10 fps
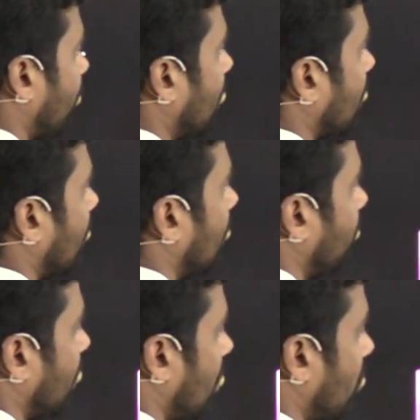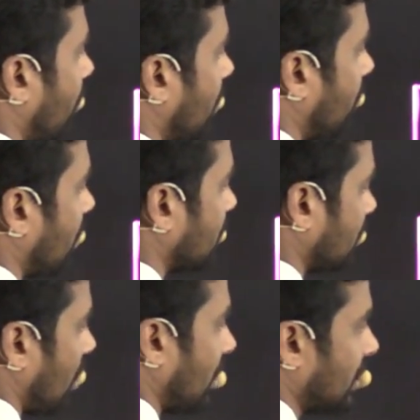vertically we have how many
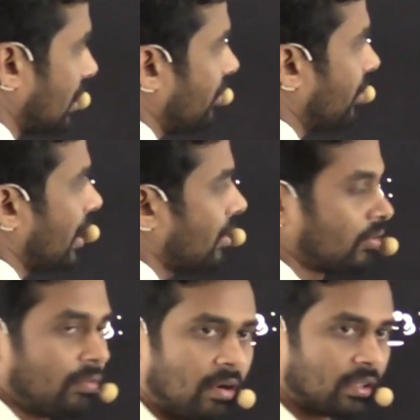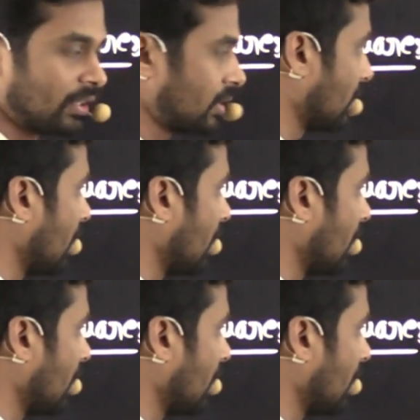boxes? Horizontally we have 2 boxes.